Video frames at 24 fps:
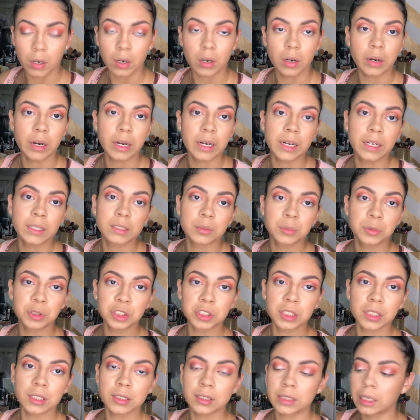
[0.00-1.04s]
Alright, next we're just
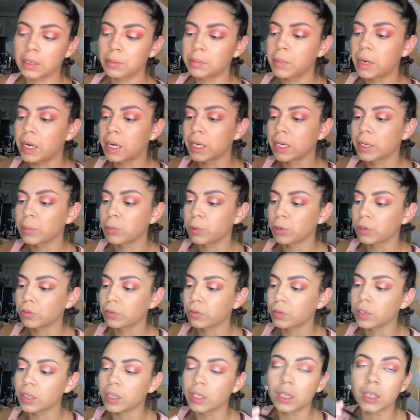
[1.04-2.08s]
gonna take my
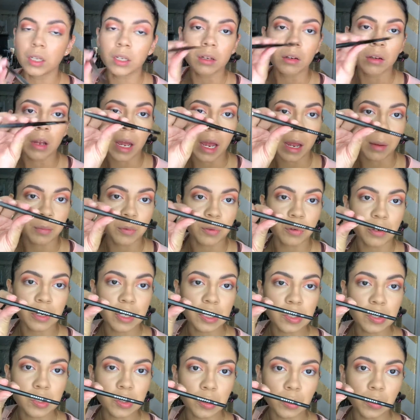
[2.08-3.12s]
Morphe
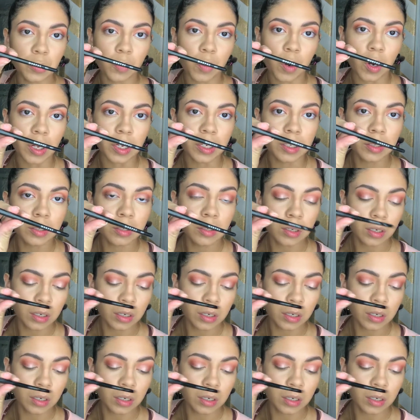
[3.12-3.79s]
M321